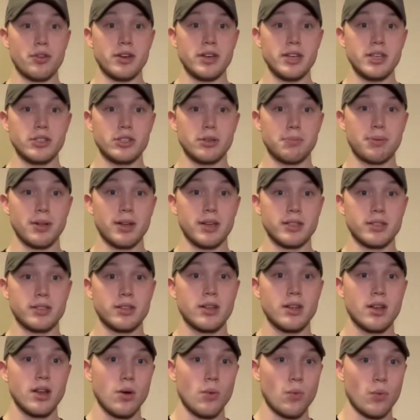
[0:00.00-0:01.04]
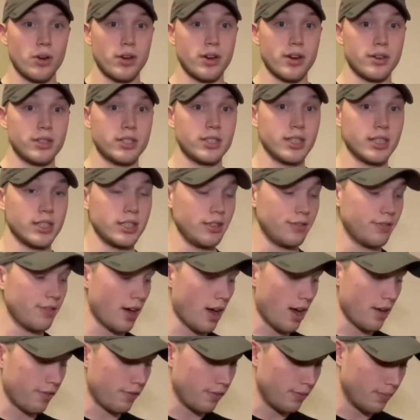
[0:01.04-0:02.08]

knees replaced when you're 65.